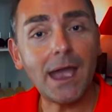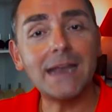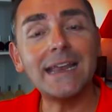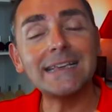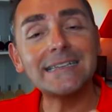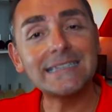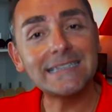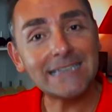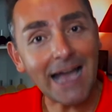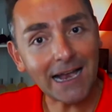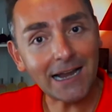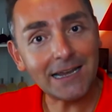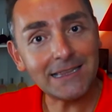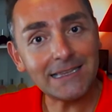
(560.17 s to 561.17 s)
in
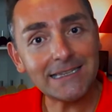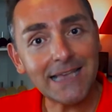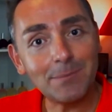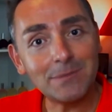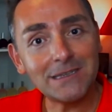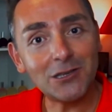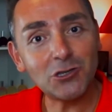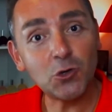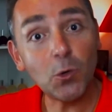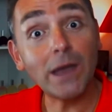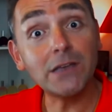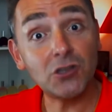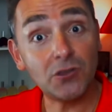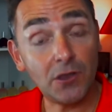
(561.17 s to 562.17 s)
exactly the same
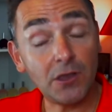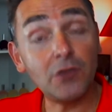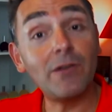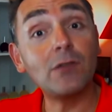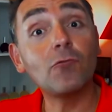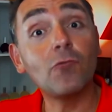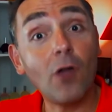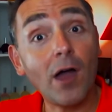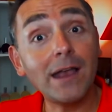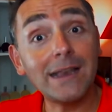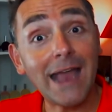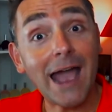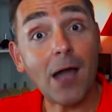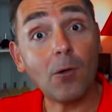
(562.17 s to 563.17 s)
situation that you're in right
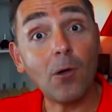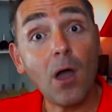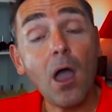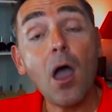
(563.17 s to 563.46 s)
now